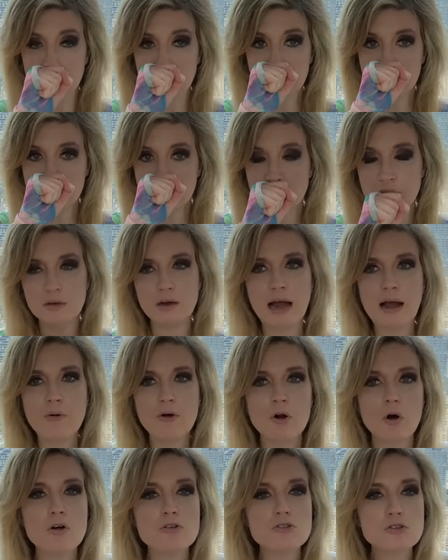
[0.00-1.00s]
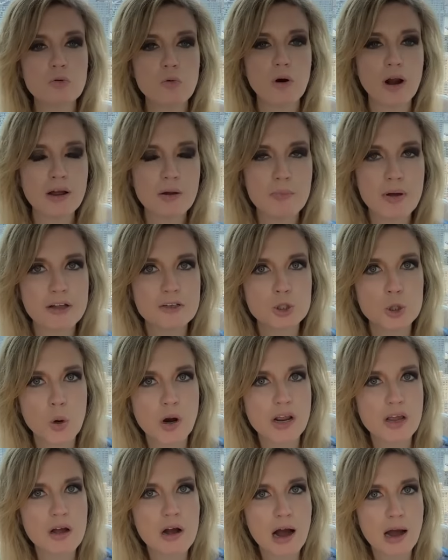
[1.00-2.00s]
I would also recommend
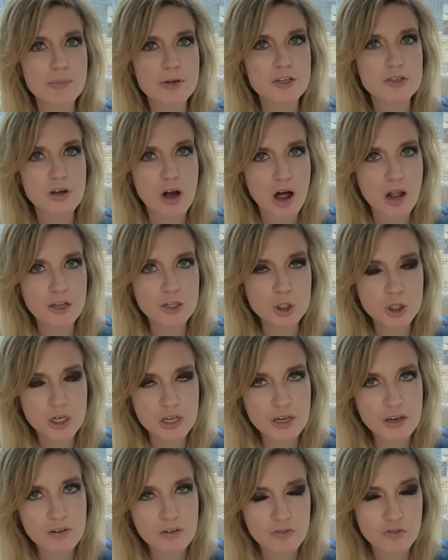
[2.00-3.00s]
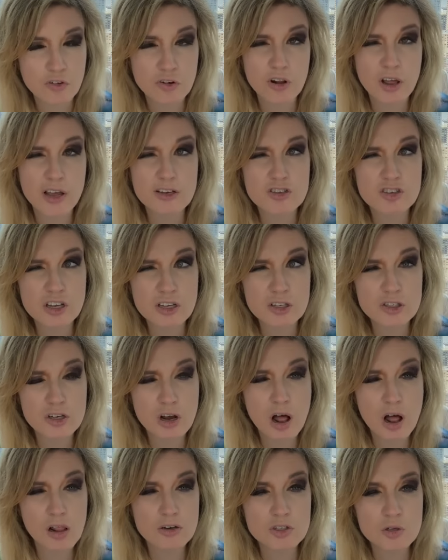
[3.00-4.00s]
joining Comixology for like
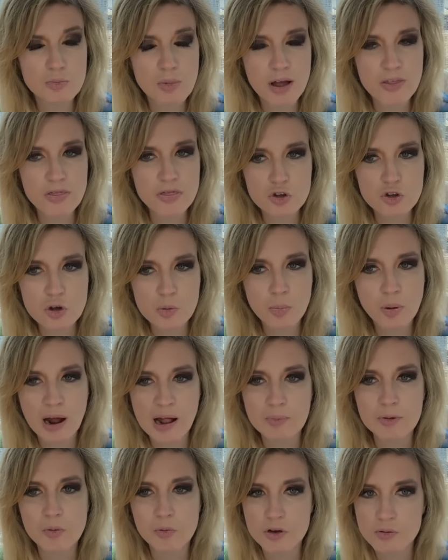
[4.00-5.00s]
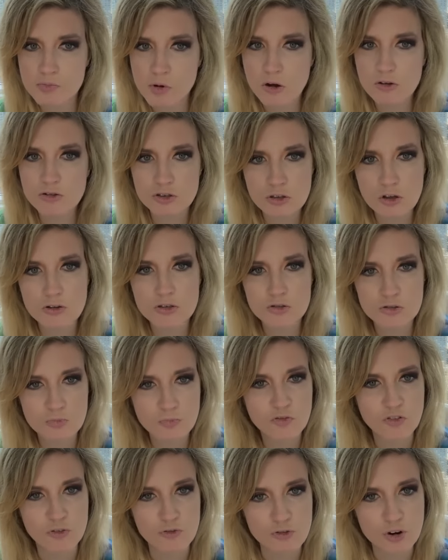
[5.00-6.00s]
$6 a month. You can probably read most of those
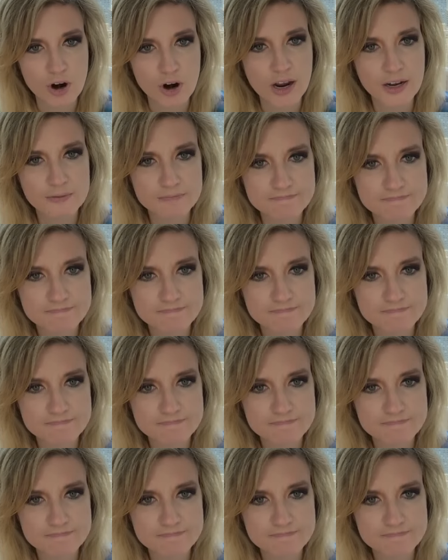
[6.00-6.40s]
for free.